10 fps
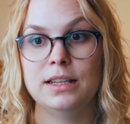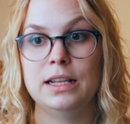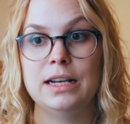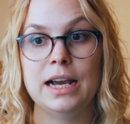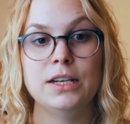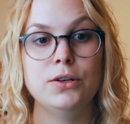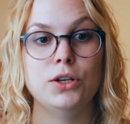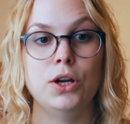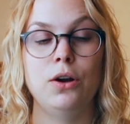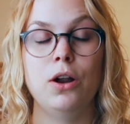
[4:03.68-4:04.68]
the line could
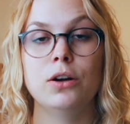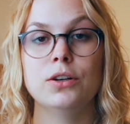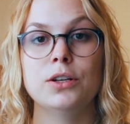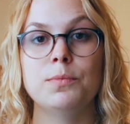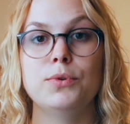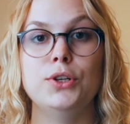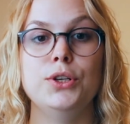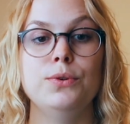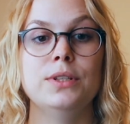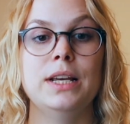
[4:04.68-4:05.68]
no longer
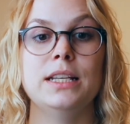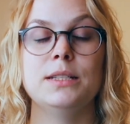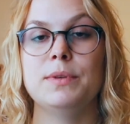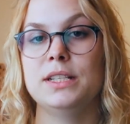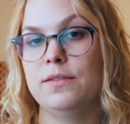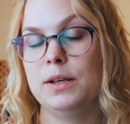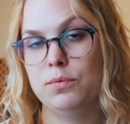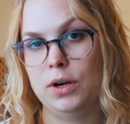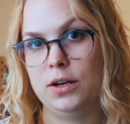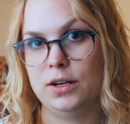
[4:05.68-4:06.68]
produce a specific
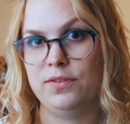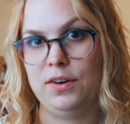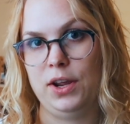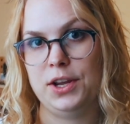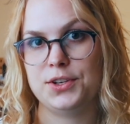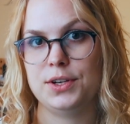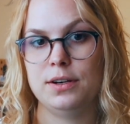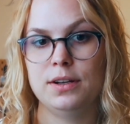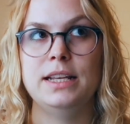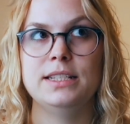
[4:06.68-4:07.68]
product
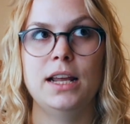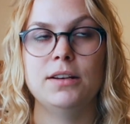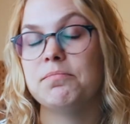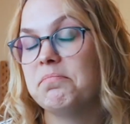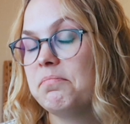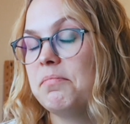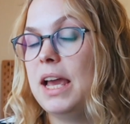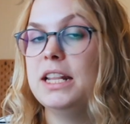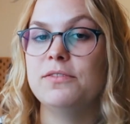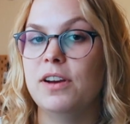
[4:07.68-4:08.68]
variation. They said,
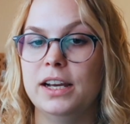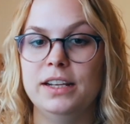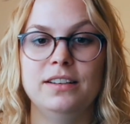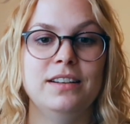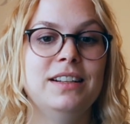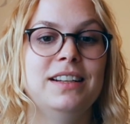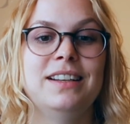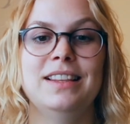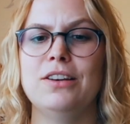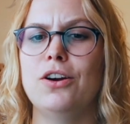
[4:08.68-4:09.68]
it's fine,
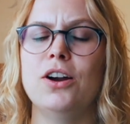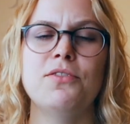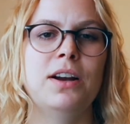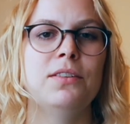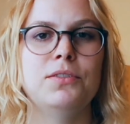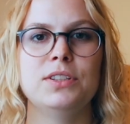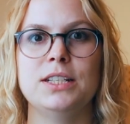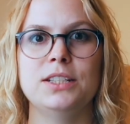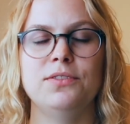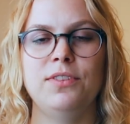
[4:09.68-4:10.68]
the contract for
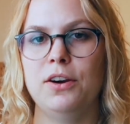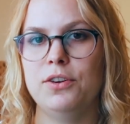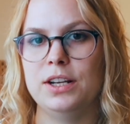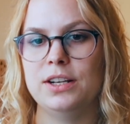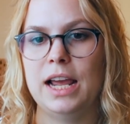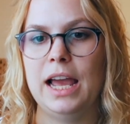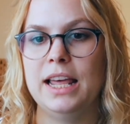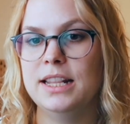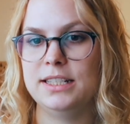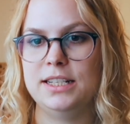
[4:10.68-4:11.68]
this variant
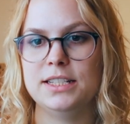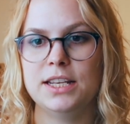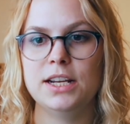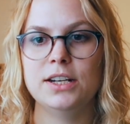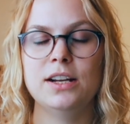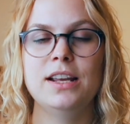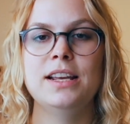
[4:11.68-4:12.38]
ends this year,